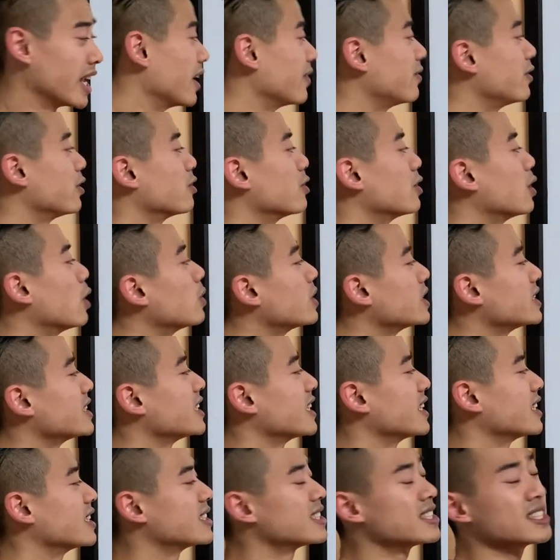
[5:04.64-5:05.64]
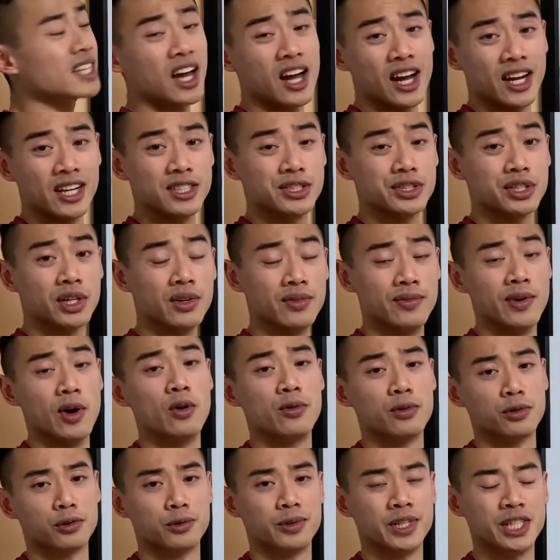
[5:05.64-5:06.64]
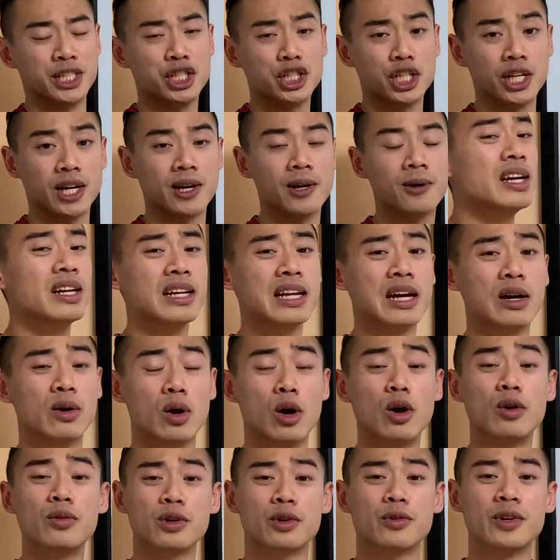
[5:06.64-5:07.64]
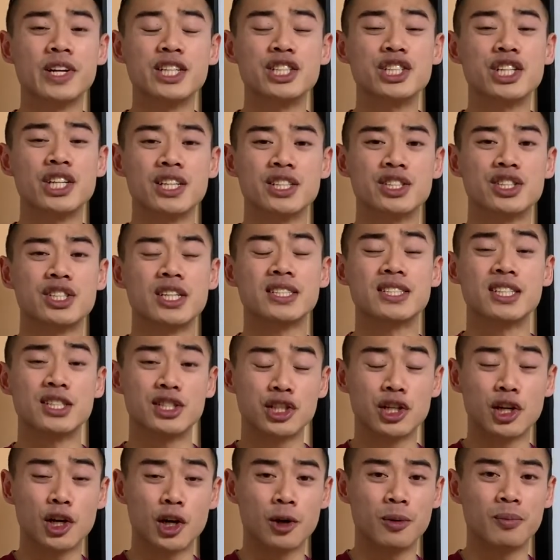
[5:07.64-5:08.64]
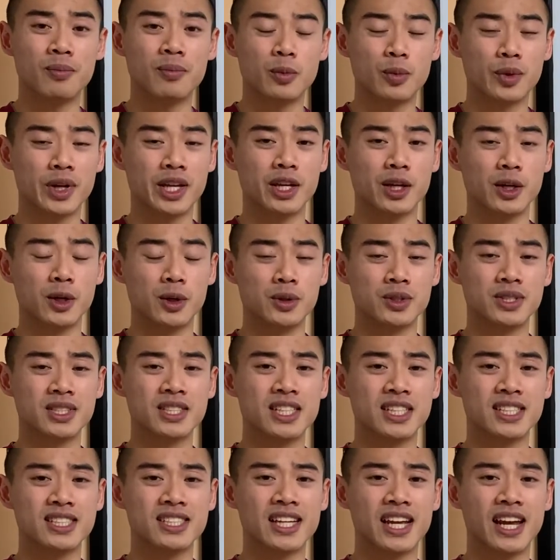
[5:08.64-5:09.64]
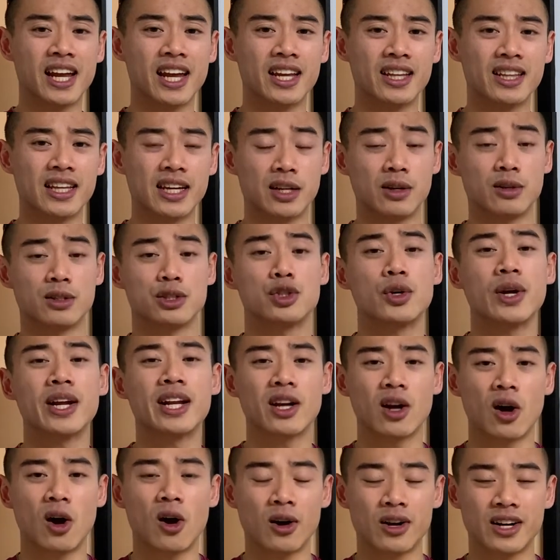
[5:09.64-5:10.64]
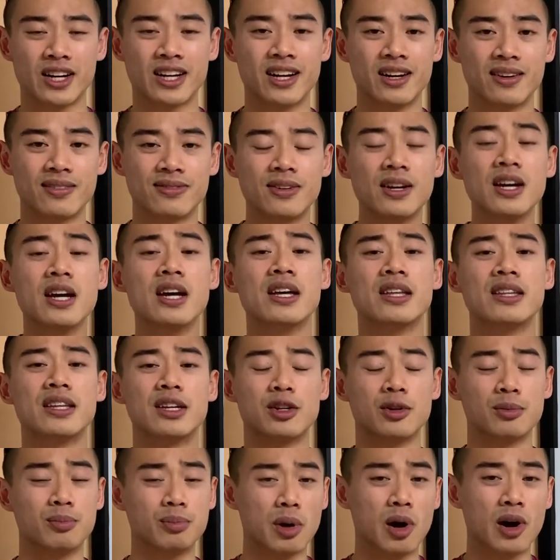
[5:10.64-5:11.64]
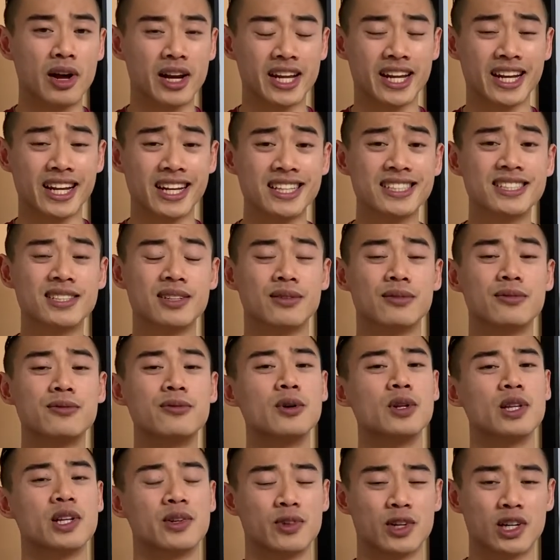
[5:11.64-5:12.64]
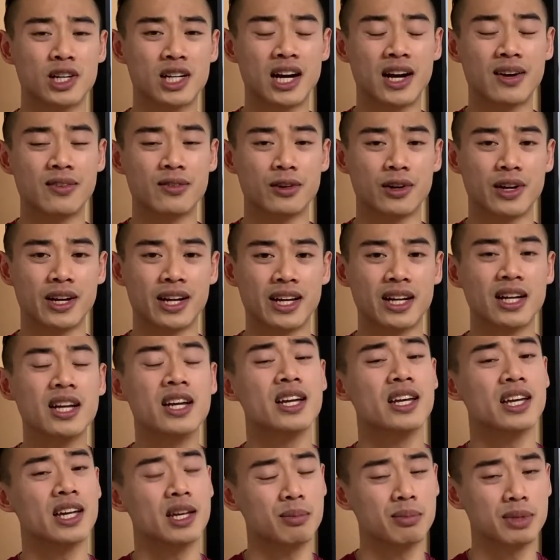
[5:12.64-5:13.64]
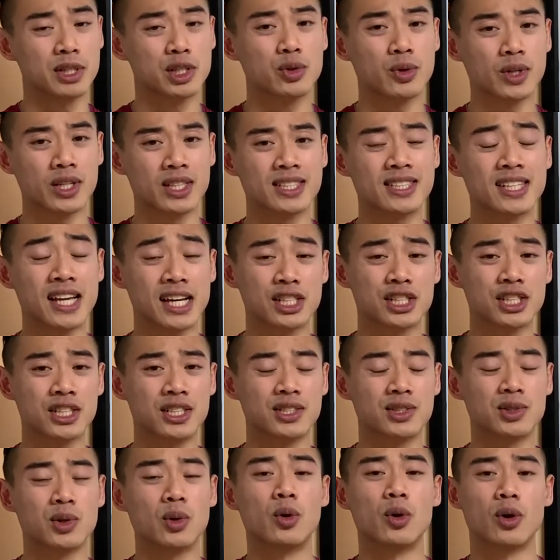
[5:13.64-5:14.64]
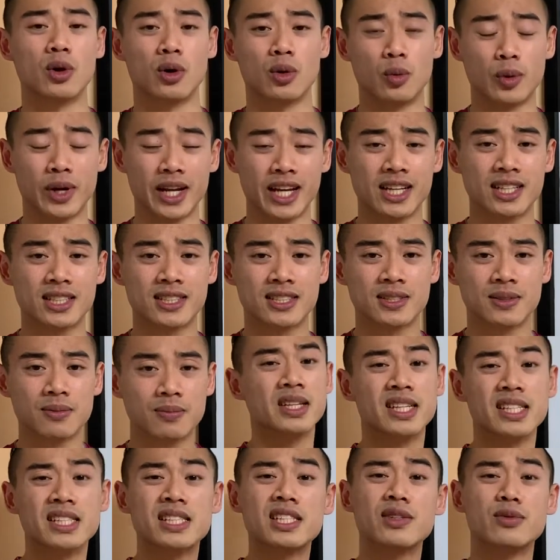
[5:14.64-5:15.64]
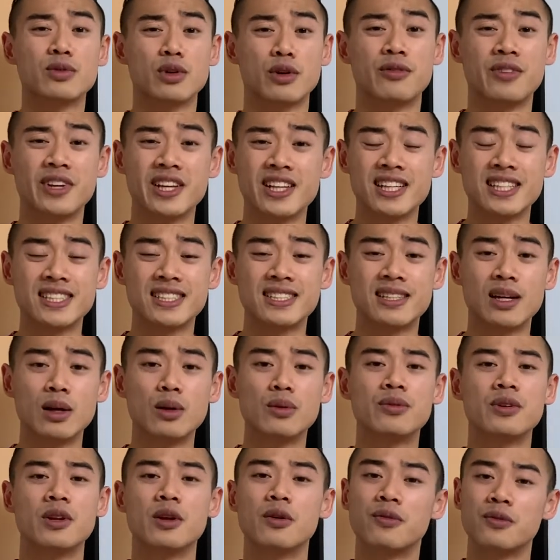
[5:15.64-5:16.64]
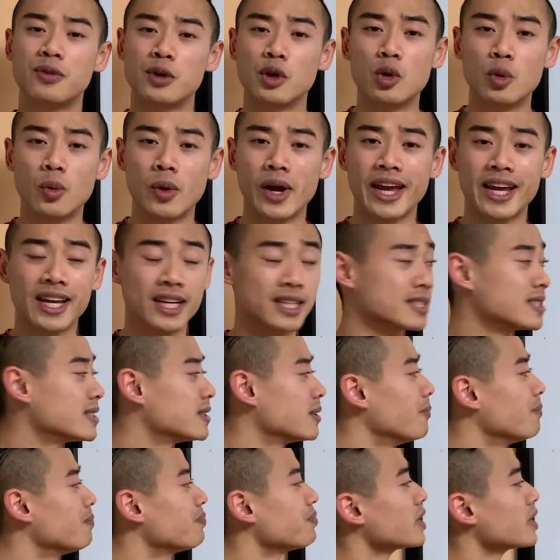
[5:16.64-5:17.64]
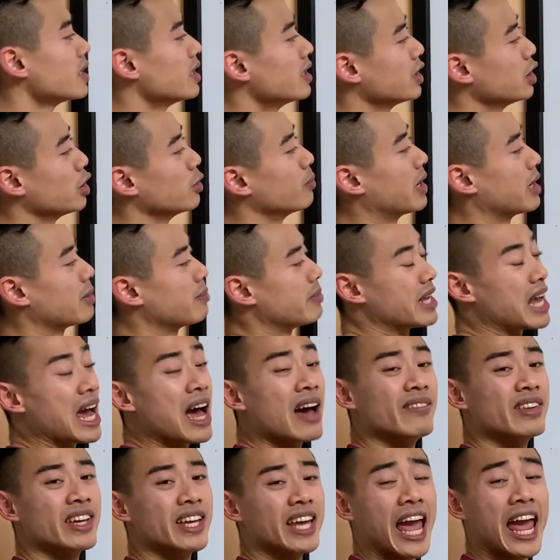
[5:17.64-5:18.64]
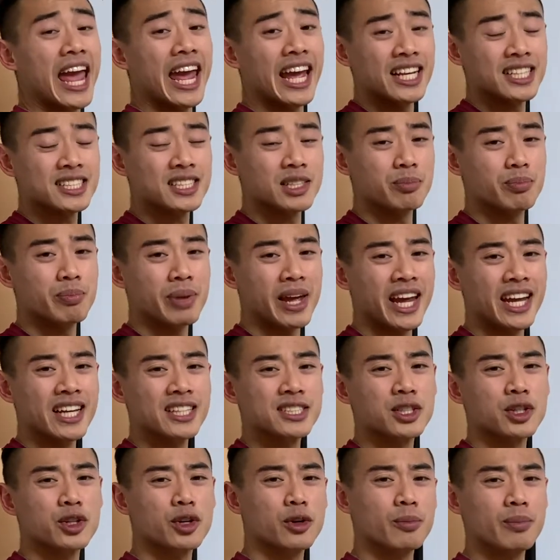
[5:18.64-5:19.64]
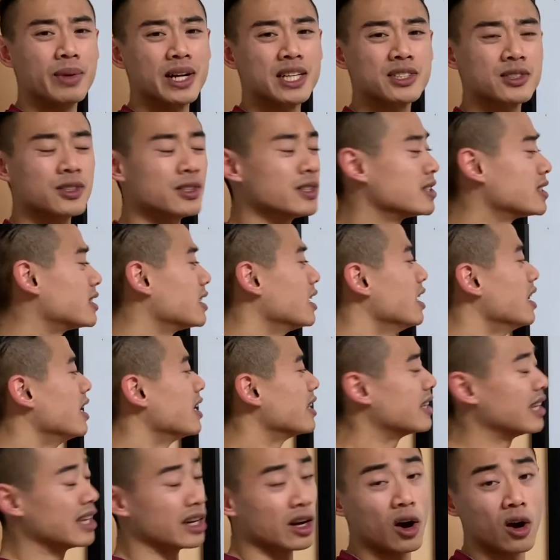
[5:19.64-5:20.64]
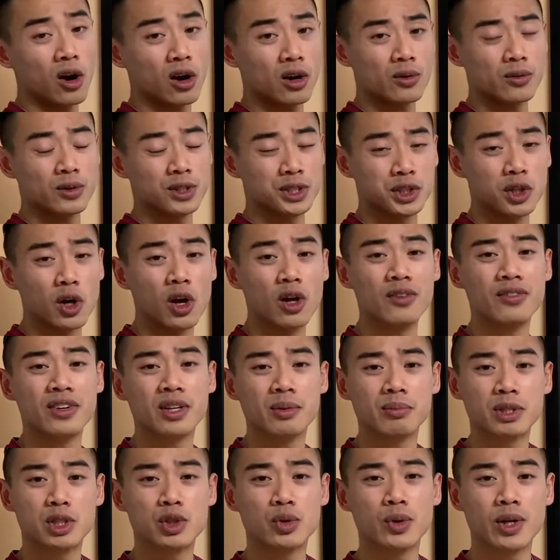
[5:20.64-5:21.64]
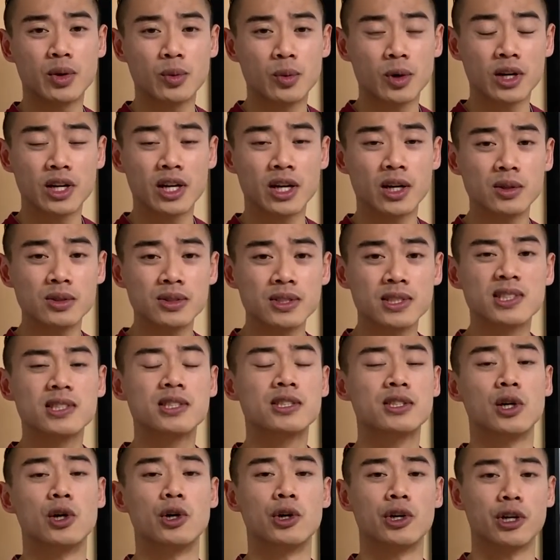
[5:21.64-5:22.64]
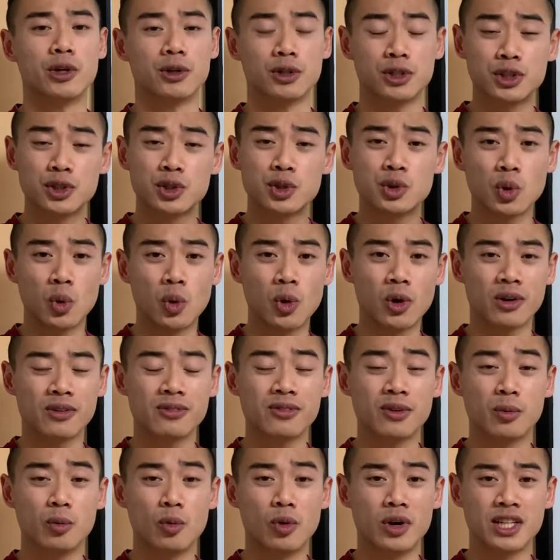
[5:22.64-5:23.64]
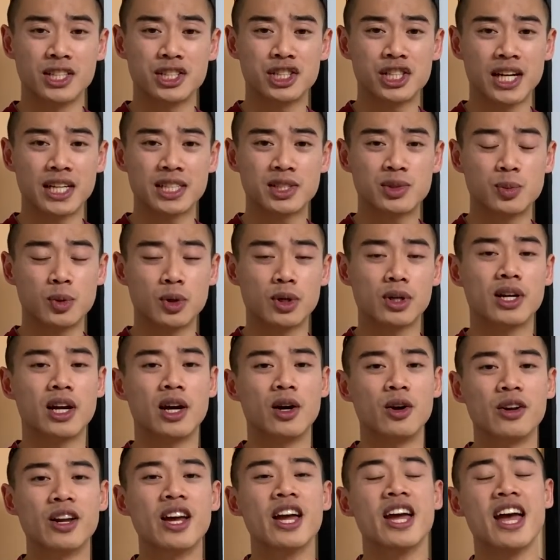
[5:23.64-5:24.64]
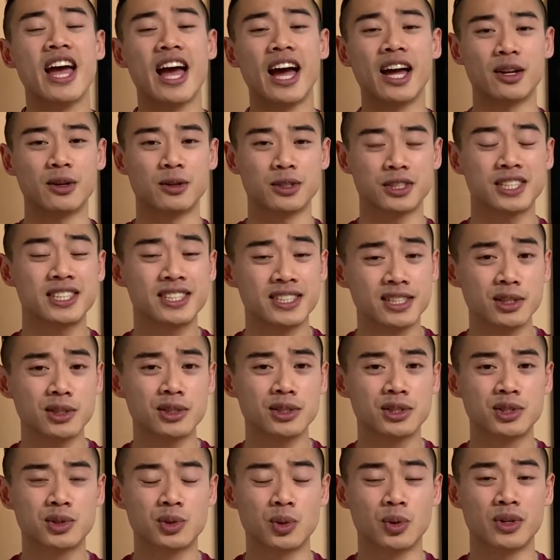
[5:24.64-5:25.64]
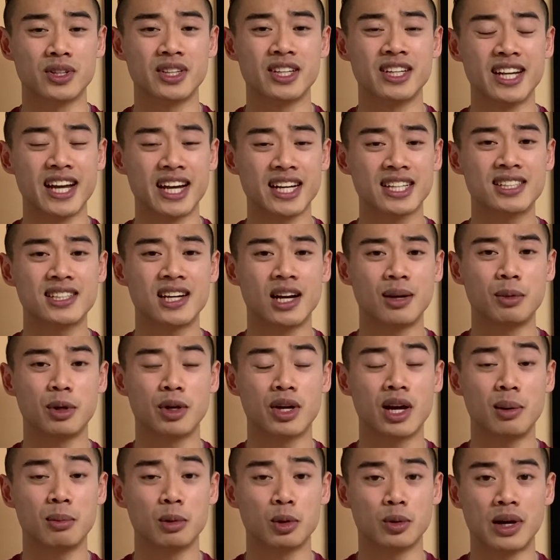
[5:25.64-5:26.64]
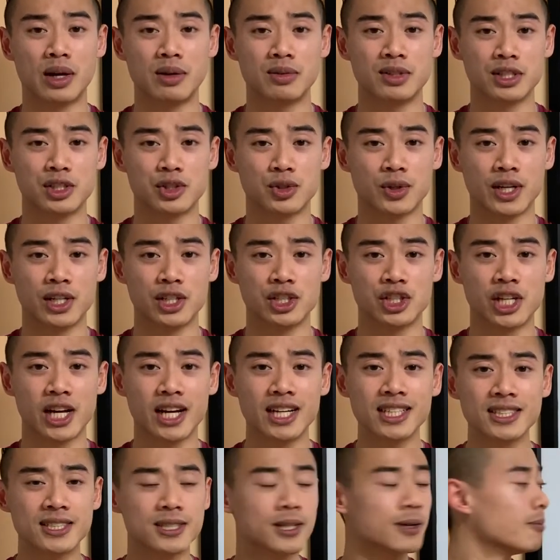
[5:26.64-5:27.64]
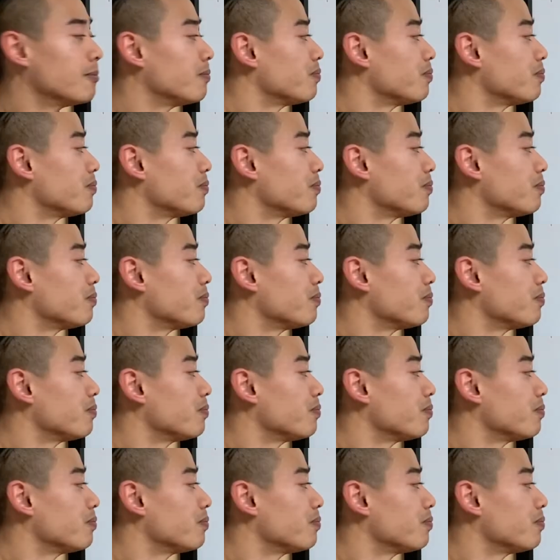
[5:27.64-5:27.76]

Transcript: if you're noticing signs of overreaching. Now, overreaching is just a term we use to say that you're training hard enough that your body isn't fully recovering in between sessions or weeks. This can reveal itself in a few ways. You might be having aches and pains in your muscles that aren't resolving between workouts, so you're sore from one chest workout and you're still sore the next time you come around to train chest.